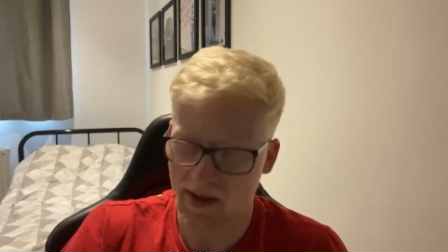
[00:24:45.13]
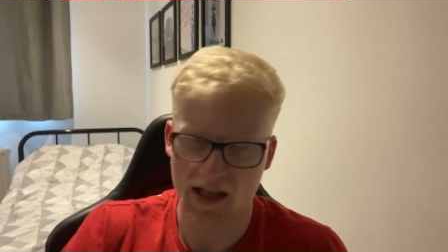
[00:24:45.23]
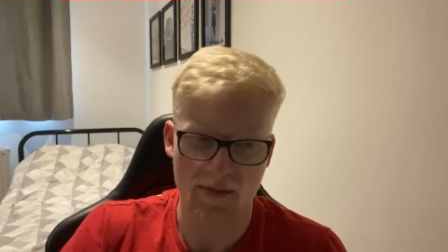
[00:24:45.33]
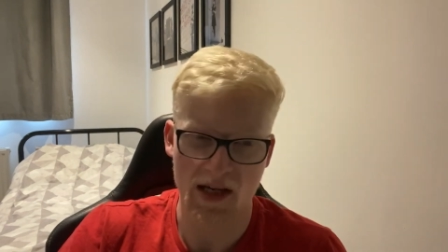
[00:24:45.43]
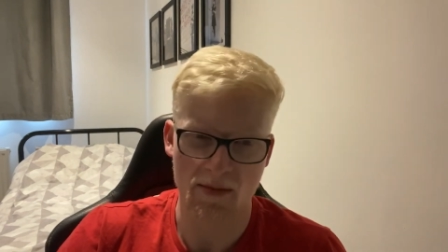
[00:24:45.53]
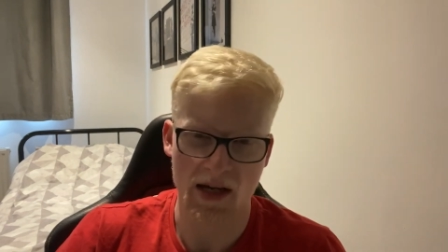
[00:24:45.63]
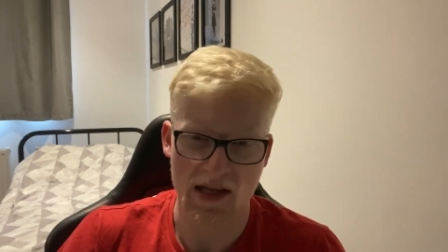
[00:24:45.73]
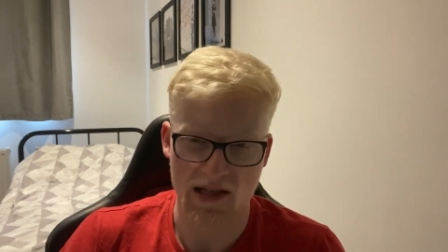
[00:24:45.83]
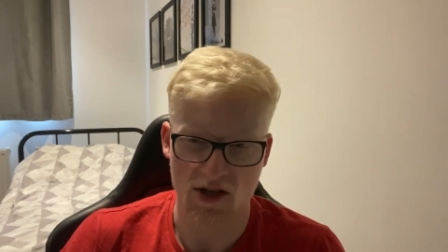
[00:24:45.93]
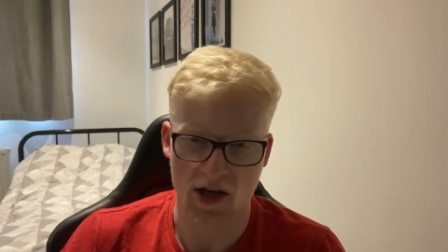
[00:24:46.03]
played many
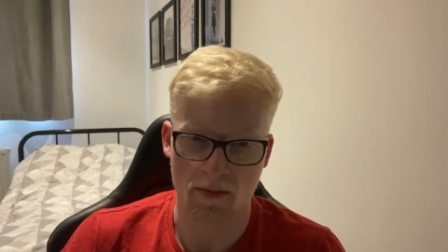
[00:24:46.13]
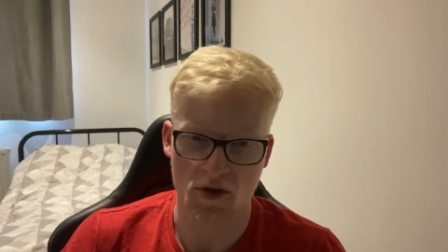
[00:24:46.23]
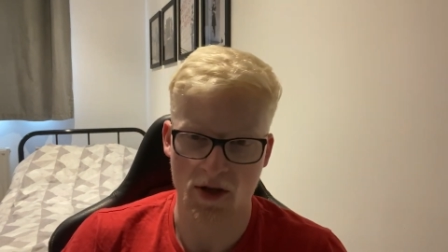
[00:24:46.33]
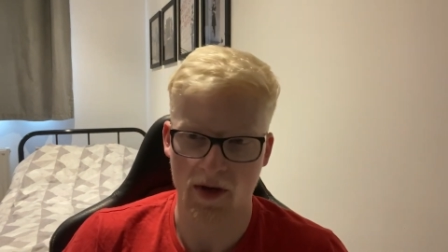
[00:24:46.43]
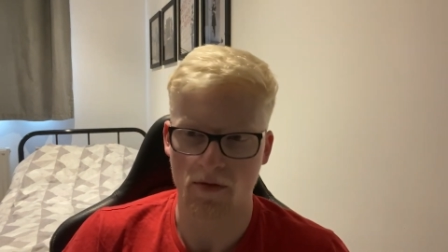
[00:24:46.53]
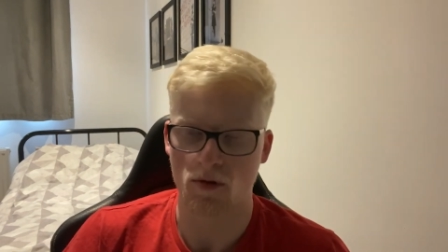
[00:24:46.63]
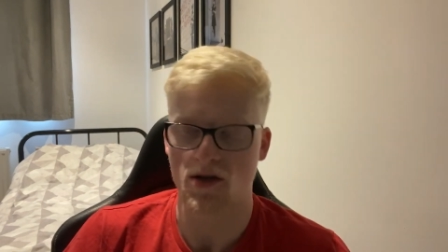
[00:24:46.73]
minutes at championship level,